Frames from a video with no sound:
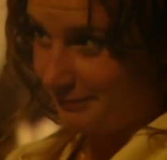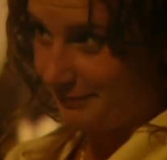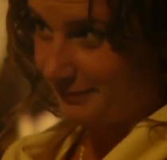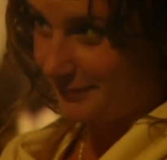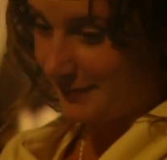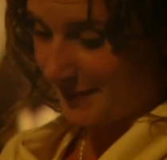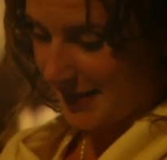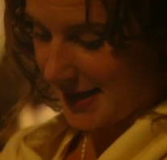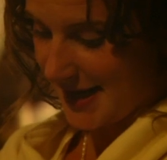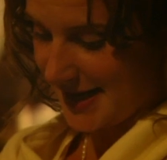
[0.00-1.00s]
because
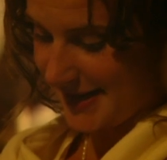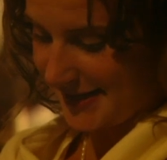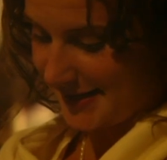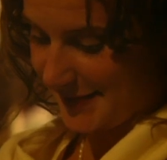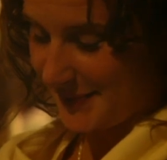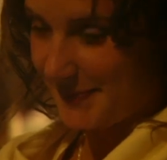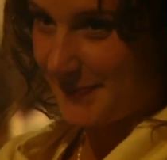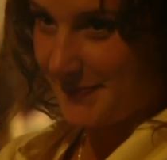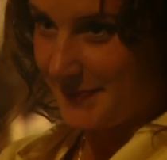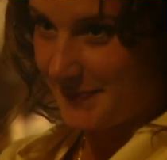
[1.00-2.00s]
um,
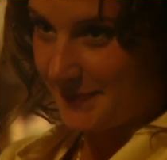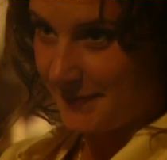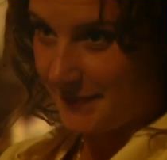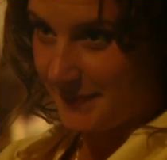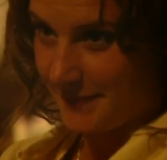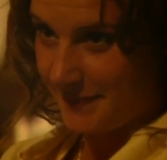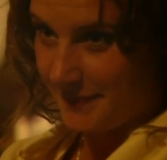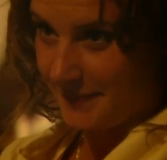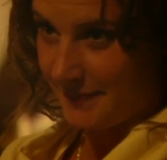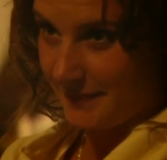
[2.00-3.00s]
I fancy Miss
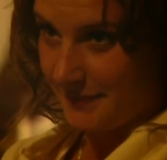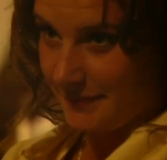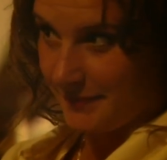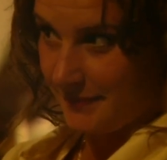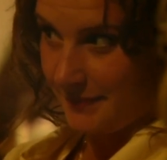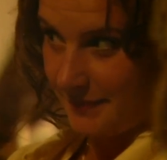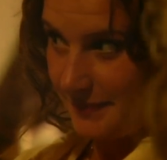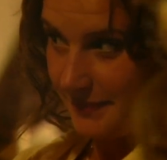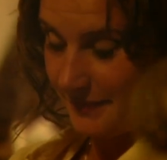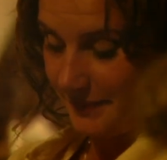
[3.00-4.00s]
Hopkins, because
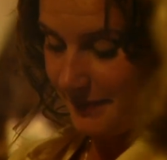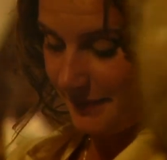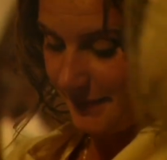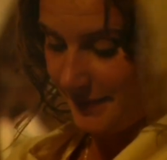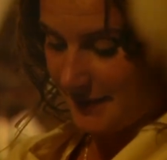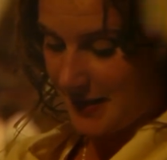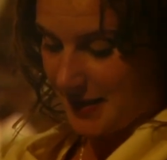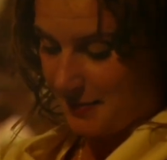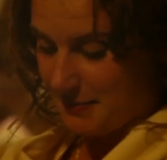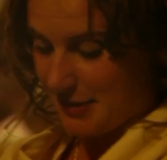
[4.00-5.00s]
she's a, she's a very attractive